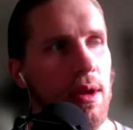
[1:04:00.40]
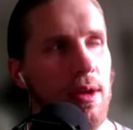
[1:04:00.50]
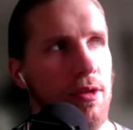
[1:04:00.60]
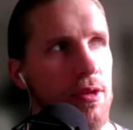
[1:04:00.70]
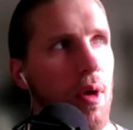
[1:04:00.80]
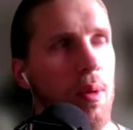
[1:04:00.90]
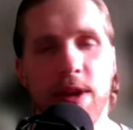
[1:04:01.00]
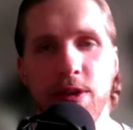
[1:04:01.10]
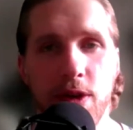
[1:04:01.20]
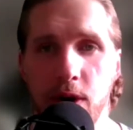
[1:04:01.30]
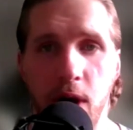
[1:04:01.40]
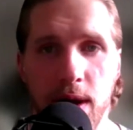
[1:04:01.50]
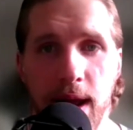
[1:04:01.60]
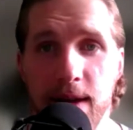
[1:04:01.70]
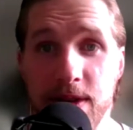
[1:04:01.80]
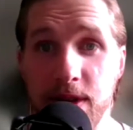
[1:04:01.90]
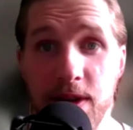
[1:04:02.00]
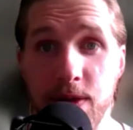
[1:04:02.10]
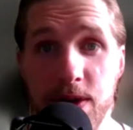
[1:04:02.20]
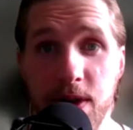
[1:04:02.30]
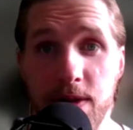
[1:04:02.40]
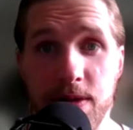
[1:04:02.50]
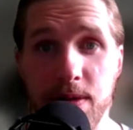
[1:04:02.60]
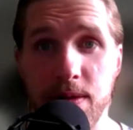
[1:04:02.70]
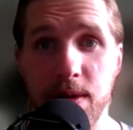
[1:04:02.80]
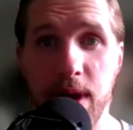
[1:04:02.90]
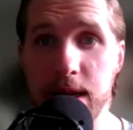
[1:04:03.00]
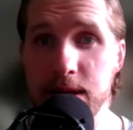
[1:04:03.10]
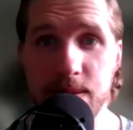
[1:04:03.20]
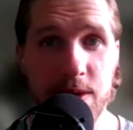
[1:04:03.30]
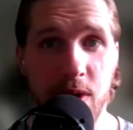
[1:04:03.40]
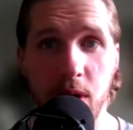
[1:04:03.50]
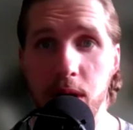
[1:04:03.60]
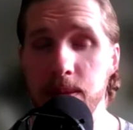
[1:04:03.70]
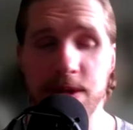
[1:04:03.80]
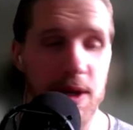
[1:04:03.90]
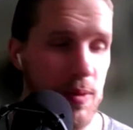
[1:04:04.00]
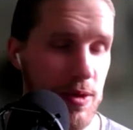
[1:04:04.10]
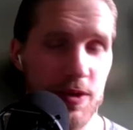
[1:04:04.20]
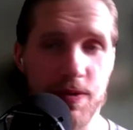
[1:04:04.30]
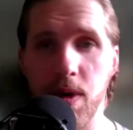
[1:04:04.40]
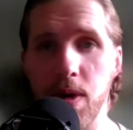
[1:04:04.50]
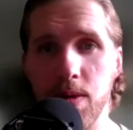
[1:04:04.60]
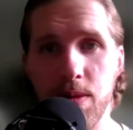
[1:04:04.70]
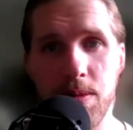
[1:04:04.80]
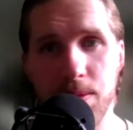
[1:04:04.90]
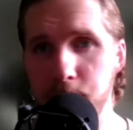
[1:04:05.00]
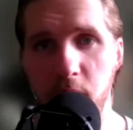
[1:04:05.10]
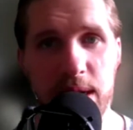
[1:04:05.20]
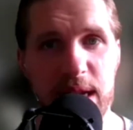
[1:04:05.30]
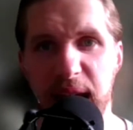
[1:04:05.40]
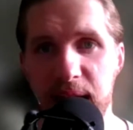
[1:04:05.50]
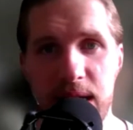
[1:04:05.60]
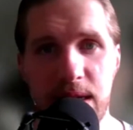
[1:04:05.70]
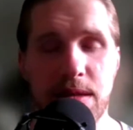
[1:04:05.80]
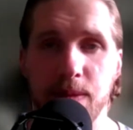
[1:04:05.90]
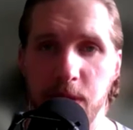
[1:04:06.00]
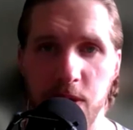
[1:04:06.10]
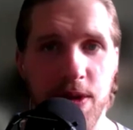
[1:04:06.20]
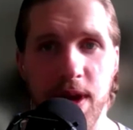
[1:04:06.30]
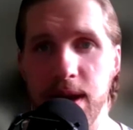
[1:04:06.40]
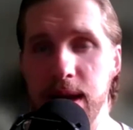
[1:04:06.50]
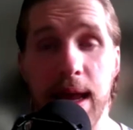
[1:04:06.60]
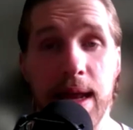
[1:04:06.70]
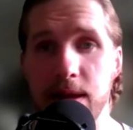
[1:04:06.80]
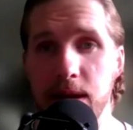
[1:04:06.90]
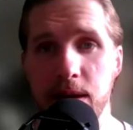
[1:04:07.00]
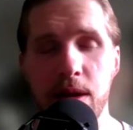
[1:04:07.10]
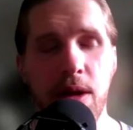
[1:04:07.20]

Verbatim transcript: it's so easy to not have to think for yourself. Anytime it's calm, it's like, where's your phone? Podcast, music, anything.